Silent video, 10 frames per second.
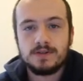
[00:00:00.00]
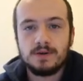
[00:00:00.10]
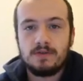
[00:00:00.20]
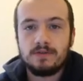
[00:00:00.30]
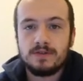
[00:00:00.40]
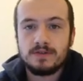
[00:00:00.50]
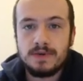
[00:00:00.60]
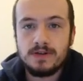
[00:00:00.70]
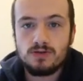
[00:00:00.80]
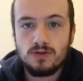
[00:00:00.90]
So everything's
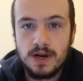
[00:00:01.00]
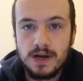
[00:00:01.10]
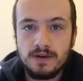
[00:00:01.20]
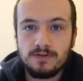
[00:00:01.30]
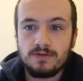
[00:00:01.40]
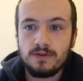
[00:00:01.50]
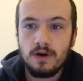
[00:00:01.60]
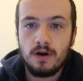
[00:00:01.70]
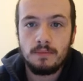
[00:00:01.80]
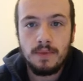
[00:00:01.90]
been trained
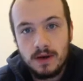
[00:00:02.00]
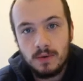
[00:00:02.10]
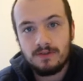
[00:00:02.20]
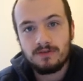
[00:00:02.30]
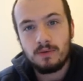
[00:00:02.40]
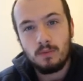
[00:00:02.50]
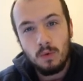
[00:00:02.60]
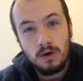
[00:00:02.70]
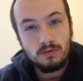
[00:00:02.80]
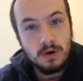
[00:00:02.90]
from anywhere from
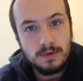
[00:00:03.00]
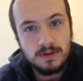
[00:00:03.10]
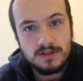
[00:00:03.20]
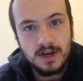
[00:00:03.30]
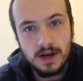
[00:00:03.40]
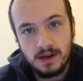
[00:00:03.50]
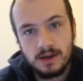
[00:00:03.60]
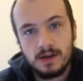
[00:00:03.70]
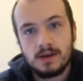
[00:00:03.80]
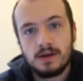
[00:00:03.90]
one rep in the
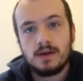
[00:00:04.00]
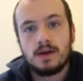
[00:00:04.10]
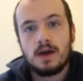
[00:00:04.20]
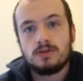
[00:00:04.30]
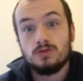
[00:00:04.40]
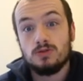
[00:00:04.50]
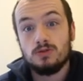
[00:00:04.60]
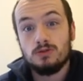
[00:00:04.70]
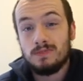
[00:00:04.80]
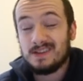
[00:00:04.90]
tank
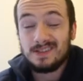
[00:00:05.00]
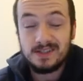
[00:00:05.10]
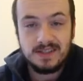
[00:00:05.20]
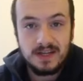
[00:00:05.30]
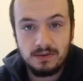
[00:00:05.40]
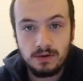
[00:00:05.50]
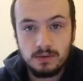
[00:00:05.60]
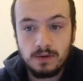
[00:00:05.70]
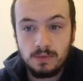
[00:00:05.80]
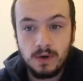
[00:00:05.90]
to basically zero,
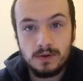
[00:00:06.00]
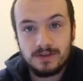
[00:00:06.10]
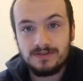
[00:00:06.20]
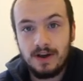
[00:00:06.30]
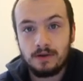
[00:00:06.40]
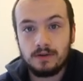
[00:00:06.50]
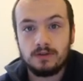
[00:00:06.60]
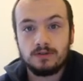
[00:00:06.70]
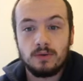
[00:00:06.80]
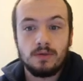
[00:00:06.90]
and we go into
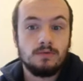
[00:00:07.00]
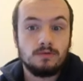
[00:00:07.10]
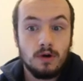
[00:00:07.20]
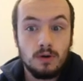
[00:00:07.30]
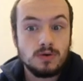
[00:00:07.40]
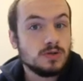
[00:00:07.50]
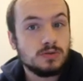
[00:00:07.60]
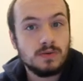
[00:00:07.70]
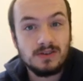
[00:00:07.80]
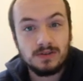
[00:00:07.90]
failure. So on the
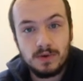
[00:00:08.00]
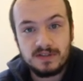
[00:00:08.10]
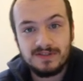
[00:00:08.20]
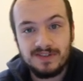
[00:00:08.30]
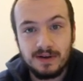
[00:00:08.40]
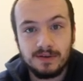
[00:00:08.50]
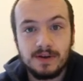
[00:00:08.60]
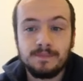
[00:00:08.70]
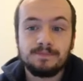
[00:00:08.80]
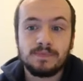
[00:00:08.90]
rows, we actually went to
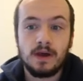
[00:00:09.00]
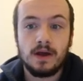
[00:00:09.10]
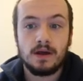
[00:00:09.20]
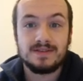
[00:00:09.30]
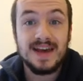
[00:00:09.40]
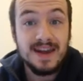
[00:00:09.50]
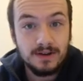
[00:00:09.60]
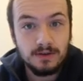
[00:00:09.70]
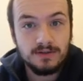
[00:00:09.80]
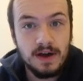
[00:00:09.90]
failure, uh,
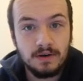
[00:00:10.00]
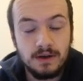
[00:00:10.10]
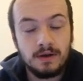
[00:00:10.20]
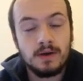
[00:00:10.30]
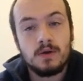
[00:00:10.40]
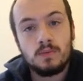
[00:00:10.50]
technical failure.